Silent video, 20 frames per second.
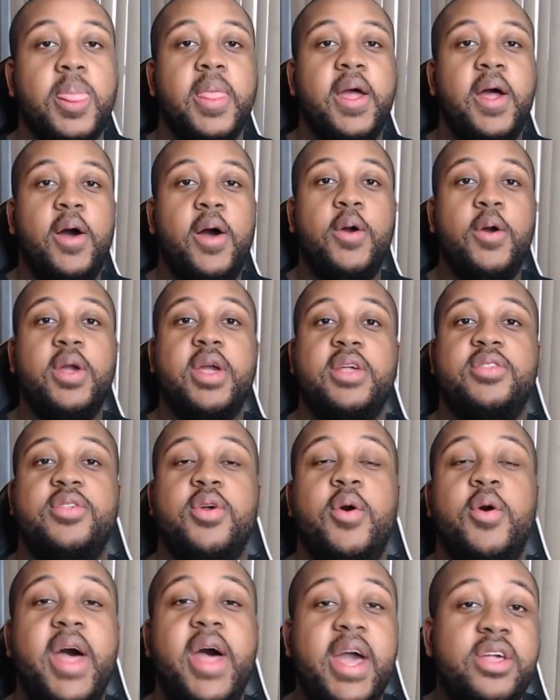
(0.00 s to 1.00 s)
Okay,
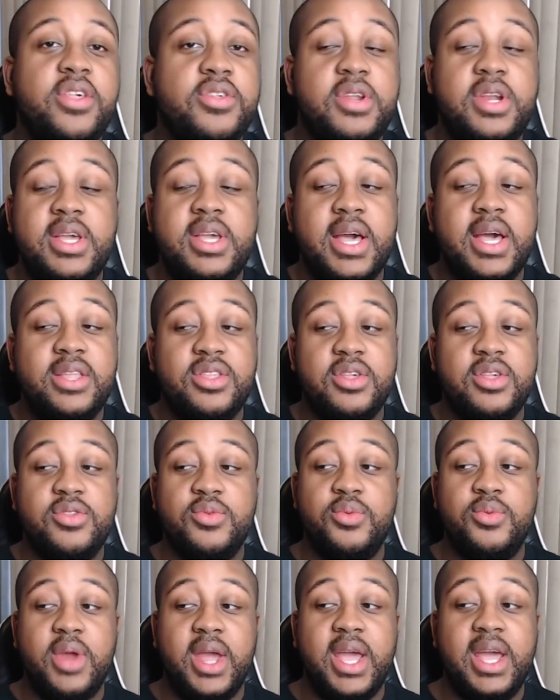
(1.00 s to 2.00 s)
so actually I just
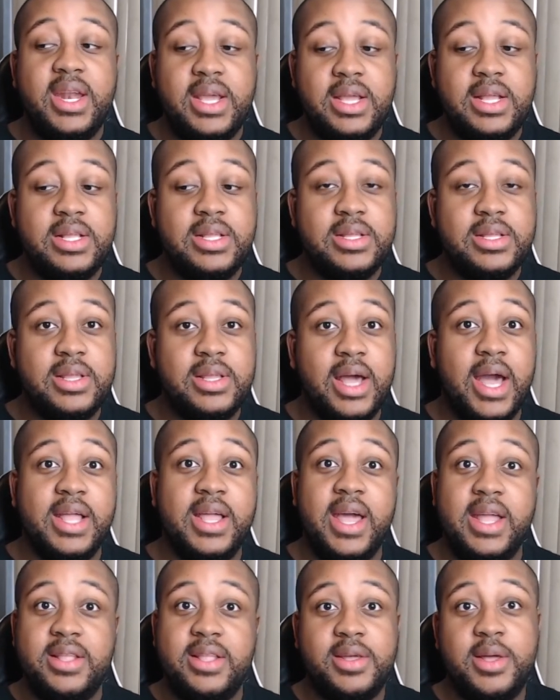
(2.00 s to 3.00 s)
read it. I
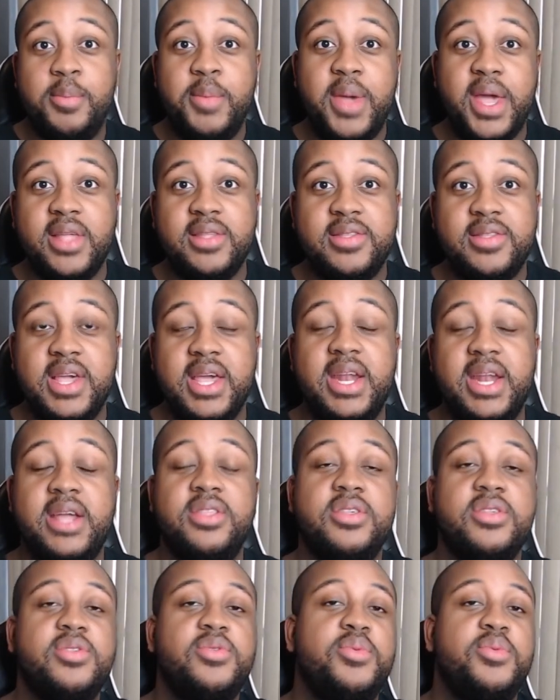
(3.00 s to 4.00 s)
had to come back and say it. I
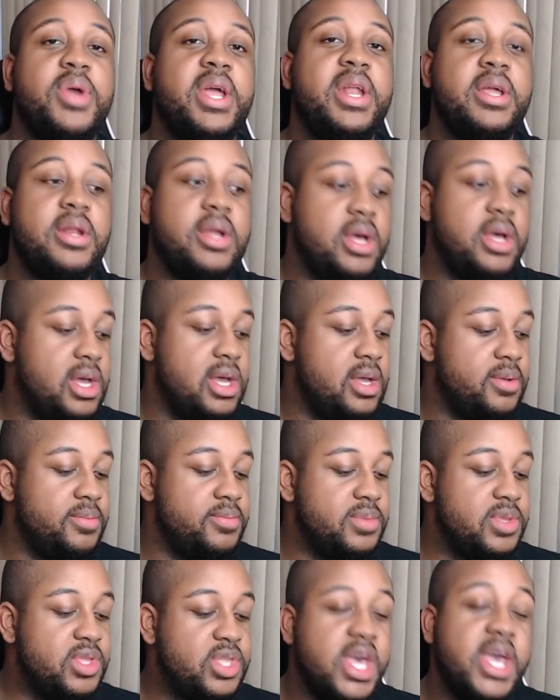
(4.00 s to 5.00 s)
just read it.
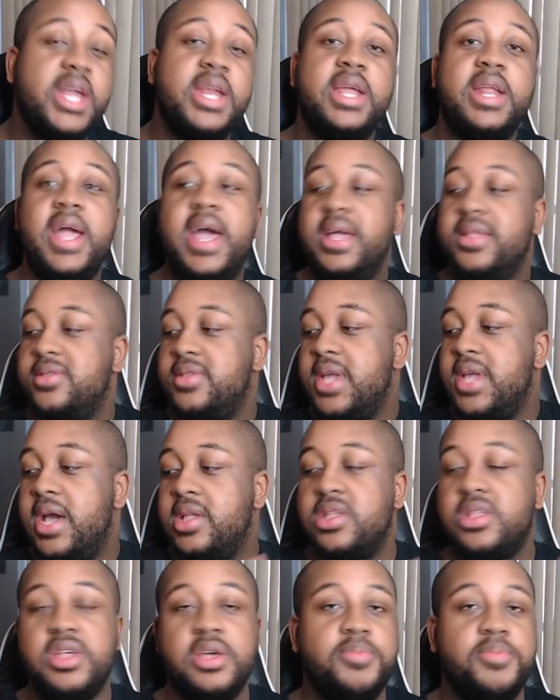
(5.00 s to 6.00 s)
Um, Janet has
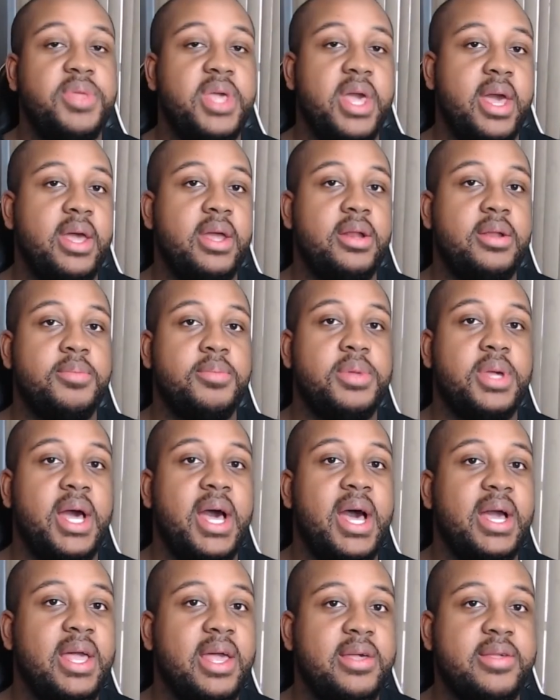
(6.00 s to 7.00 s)
not shipped yet.
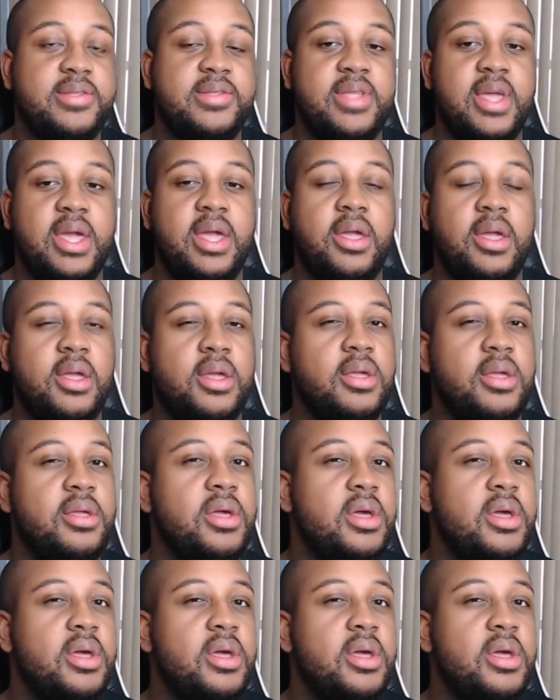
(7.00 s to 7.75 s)
I guess they